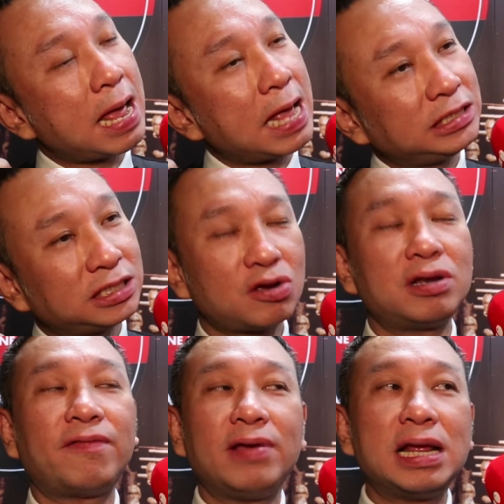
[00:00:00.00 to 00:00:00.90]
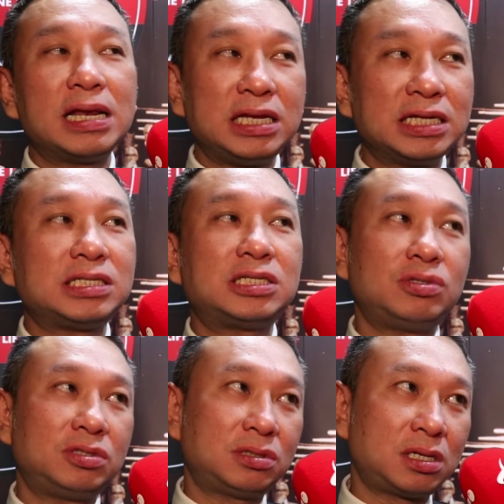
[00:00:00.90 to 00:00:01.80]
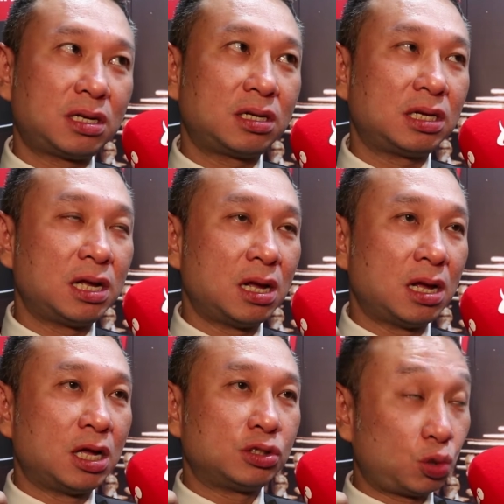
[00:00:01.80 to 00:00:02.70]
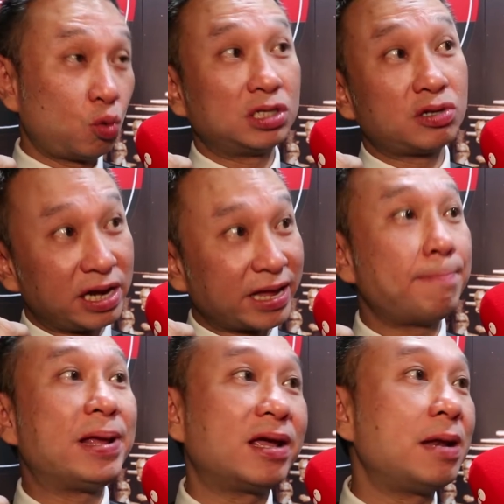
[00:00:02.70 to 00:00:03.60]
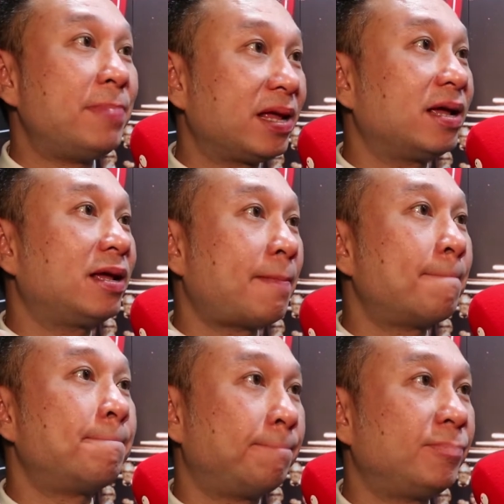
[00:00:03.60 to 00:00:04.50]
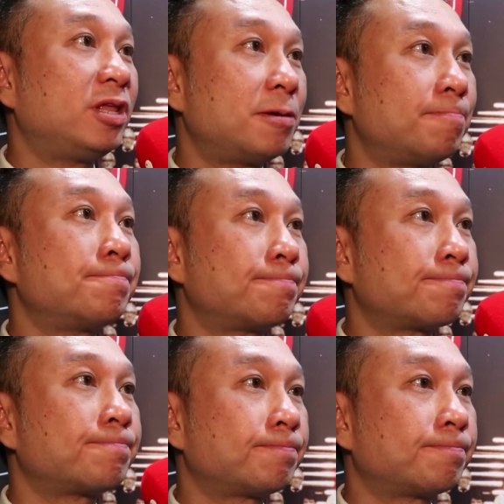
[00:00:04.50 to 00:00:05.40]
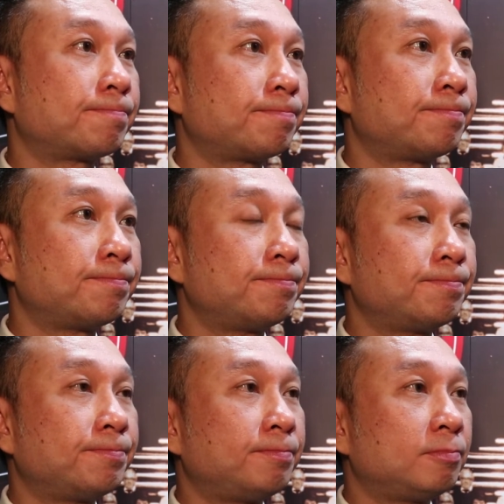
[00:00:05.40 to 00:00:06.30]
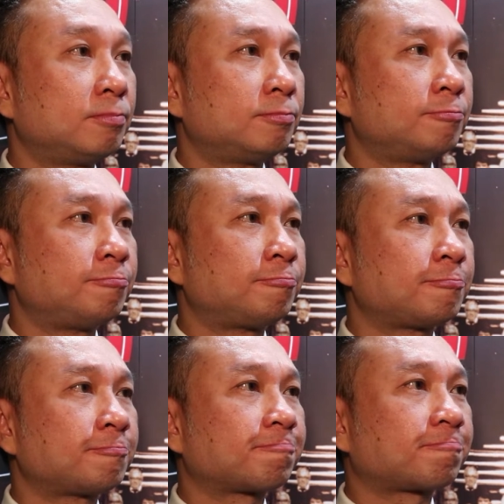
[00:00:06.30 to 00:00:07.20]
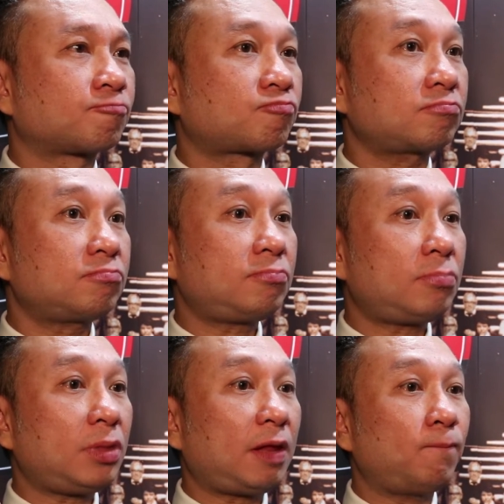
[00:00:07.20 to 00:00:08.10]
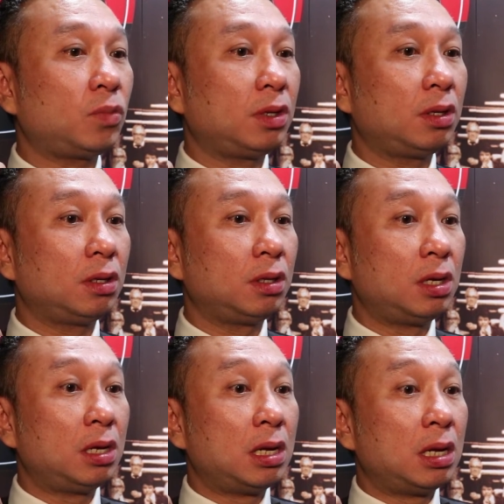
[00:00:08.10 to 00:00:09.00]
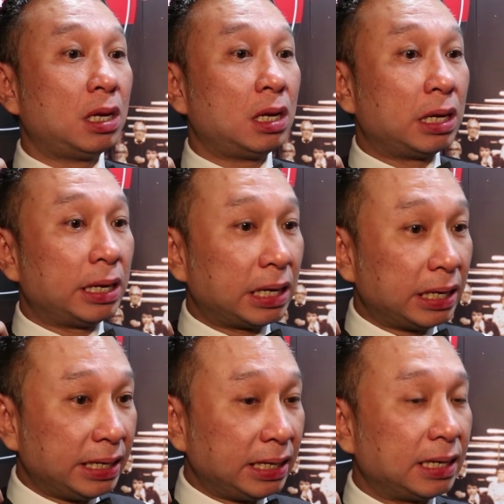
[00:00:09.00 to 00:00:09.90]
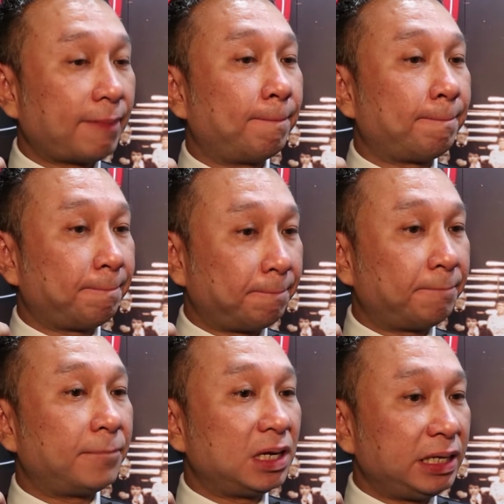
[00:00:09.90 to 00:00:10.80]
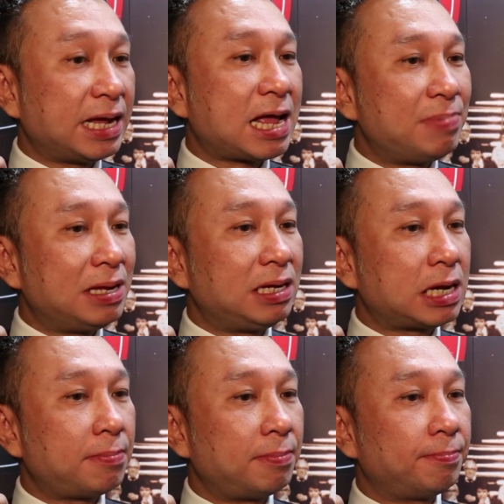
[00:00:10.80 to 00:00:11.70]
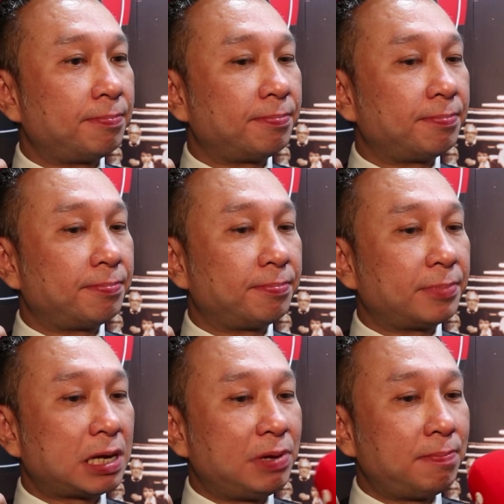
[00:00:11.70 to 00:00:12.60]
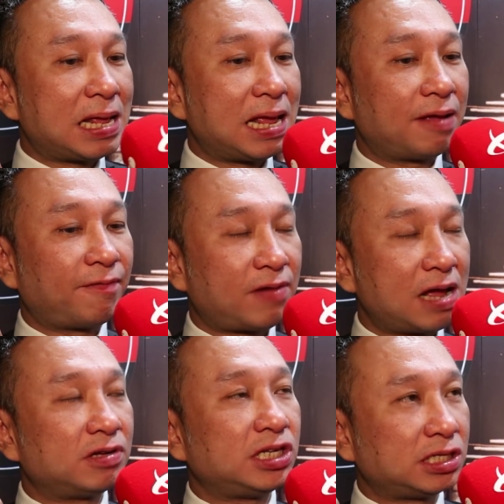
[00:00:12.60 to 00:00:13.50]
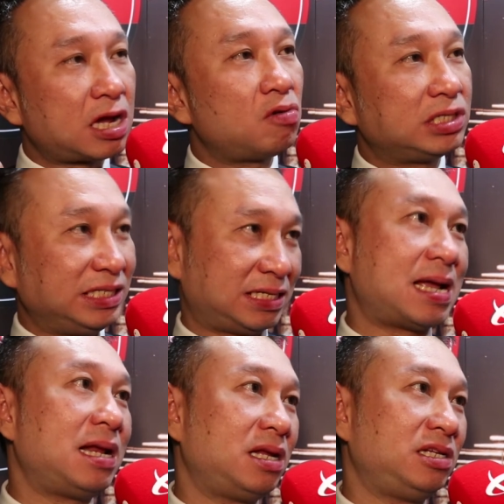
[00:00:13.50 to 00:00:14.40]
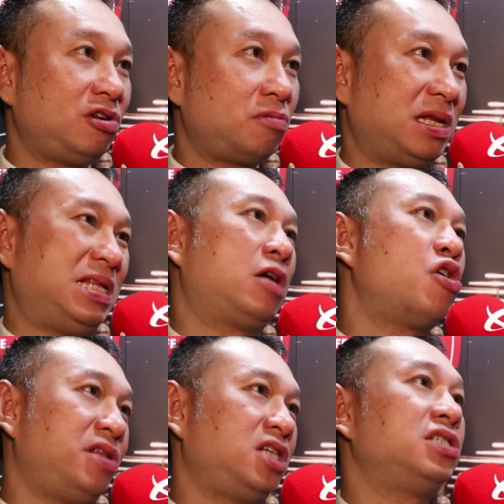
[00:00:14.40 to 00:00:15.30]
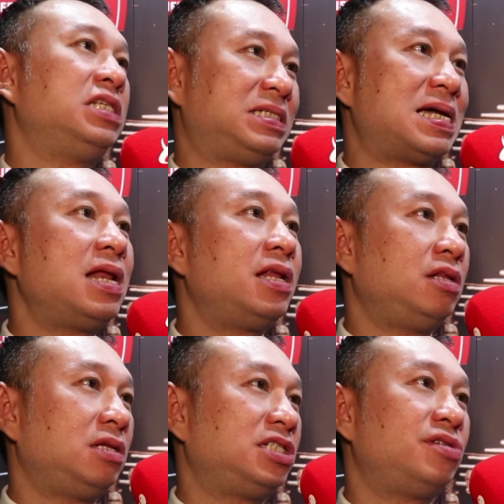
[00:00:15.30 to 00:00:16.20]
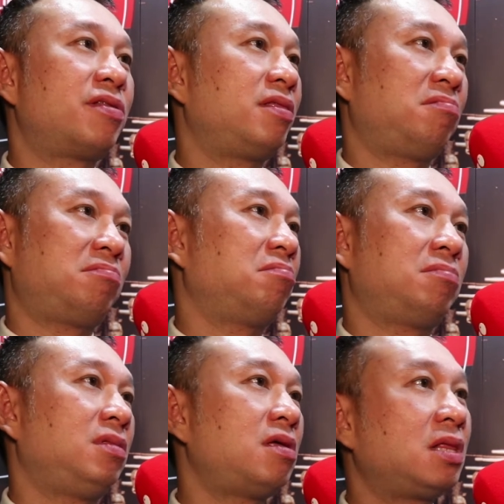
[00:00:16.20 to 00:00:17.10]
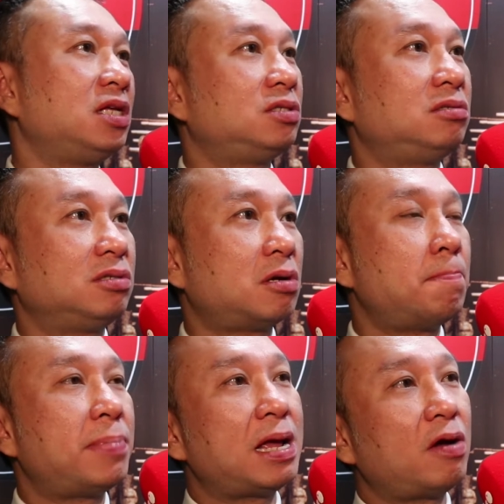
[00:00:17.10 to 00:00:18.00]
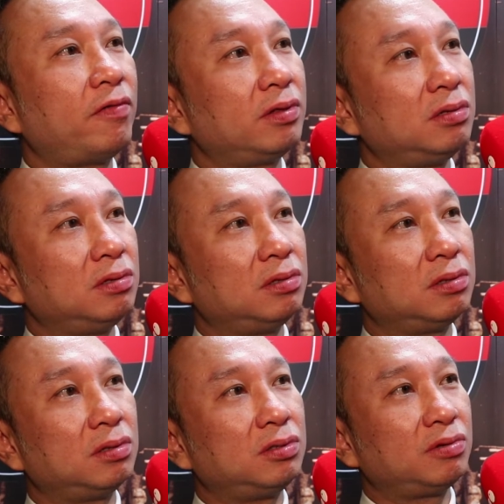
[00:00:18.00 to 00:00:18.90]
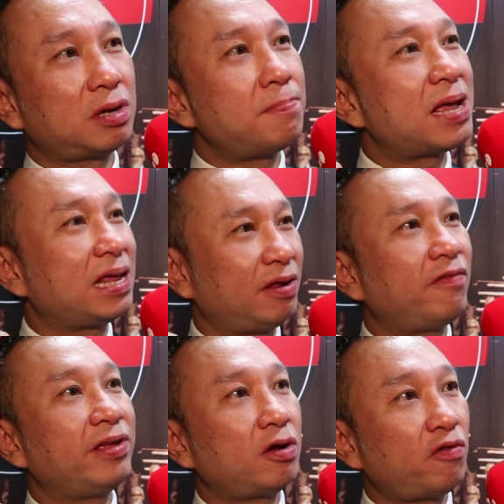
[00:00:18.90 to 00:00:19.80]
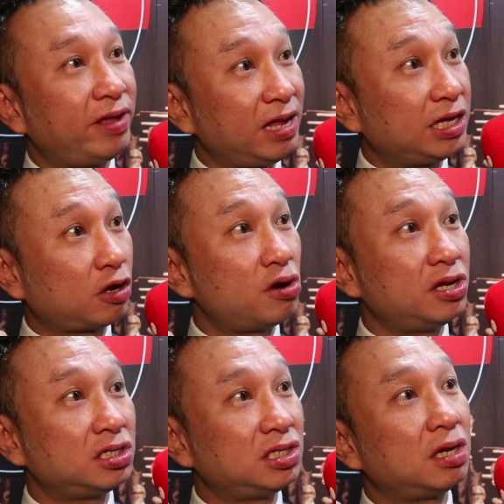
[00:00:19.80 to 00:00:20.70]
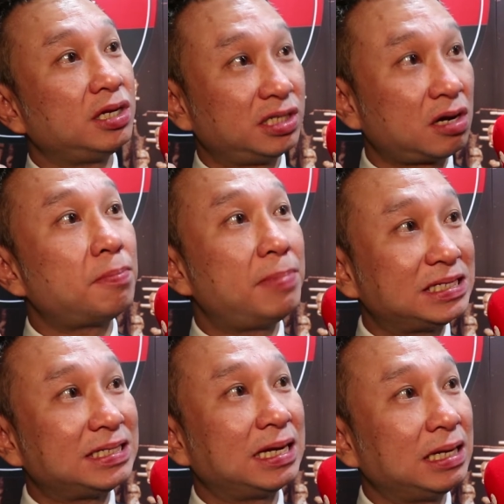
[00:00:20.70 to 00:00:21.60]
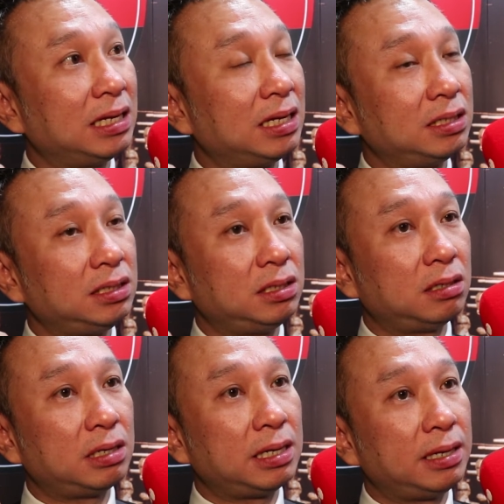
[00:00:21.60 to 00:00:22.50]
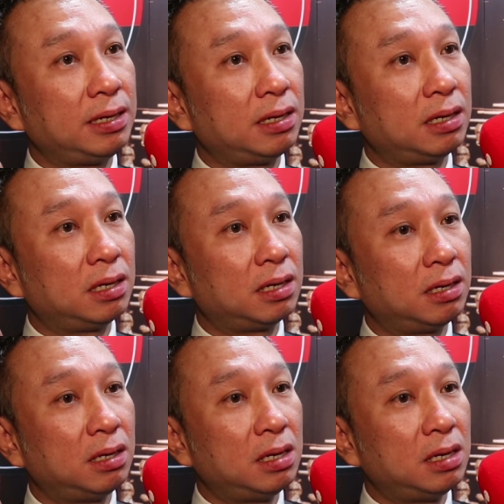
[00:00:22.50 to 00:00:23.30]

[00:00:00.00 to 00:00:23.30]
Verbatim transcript: I just got the feeling that this tour is going to get bigger and bigger. Yeah. And what's your preparation been like over the summer? Have you been practicing, obviously been putting the hours in for this competition, yeah, obviously professional season ahead? I've been playing 5 or 6 hours in Thailand, you know, but the condition in Thailand, it's nothing to compare to compare it over here. Over here, the condition is a lot better, you know, and